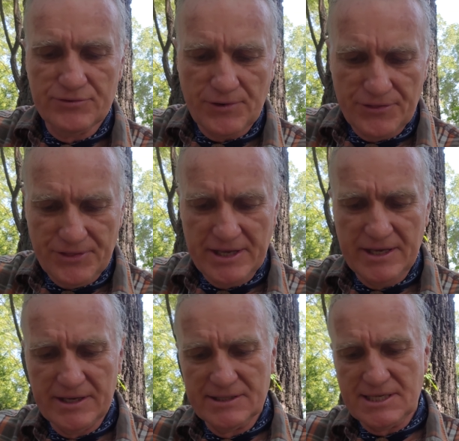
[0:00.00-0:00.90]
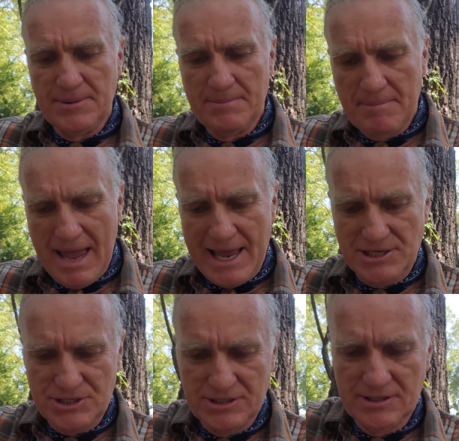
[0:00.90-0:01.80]
for things
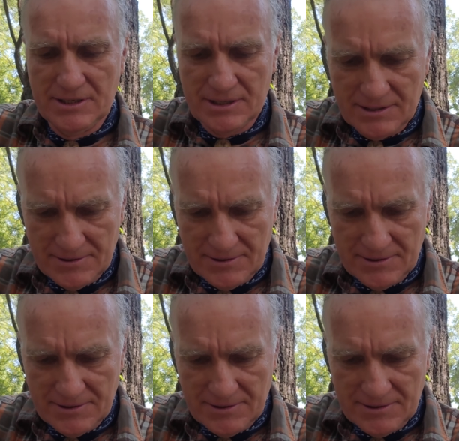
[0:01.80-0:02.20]
imagined,